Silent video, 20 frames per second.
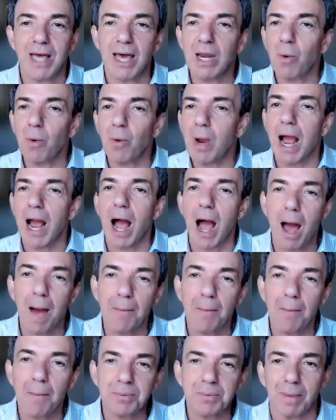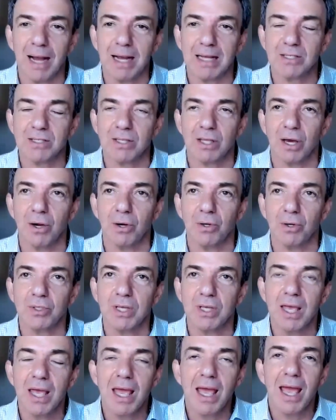How do I optimize
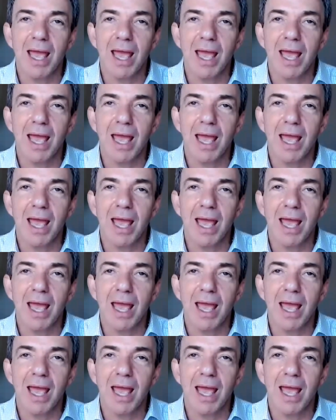those?